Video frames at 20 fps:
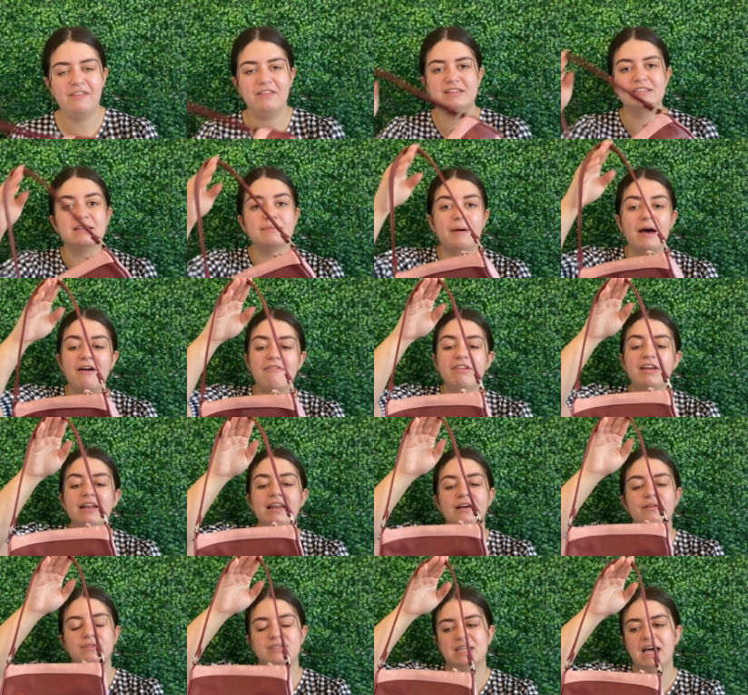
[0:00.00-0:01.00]
This is a perfect
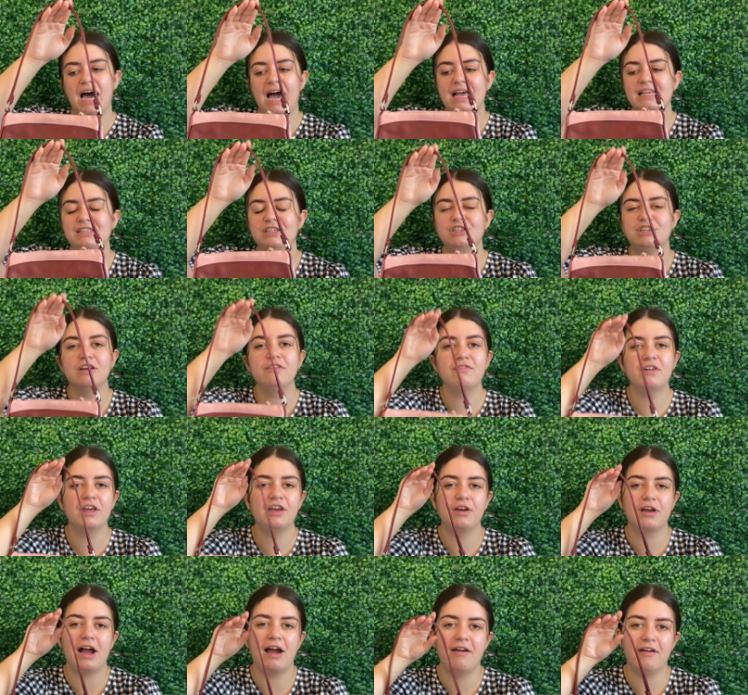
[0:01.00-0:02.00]
little size. You don't feel like
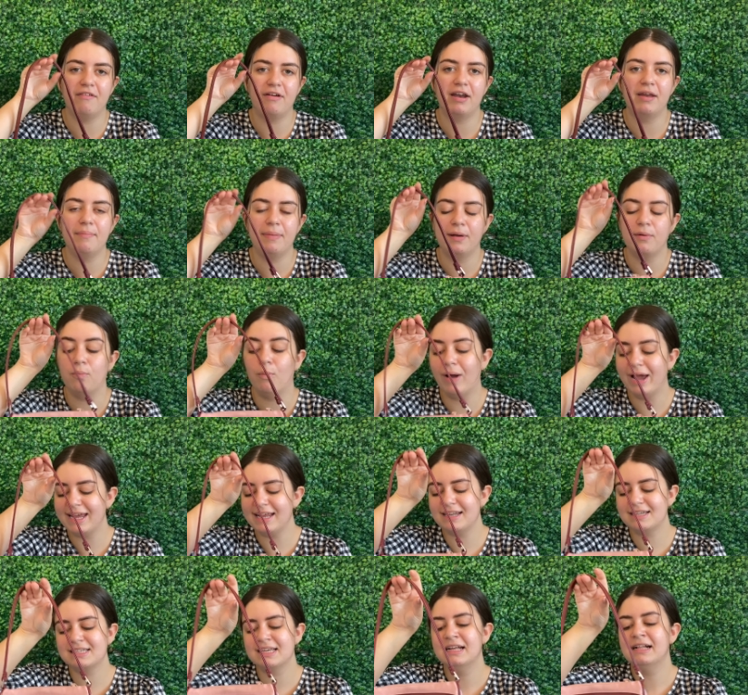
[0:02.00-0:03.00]
you're carrying around a big
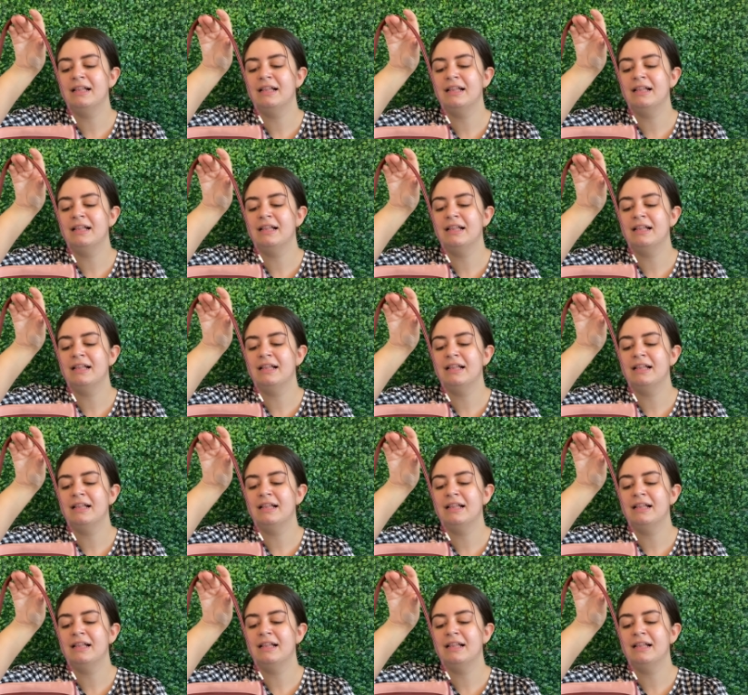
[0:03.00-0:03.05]
weight.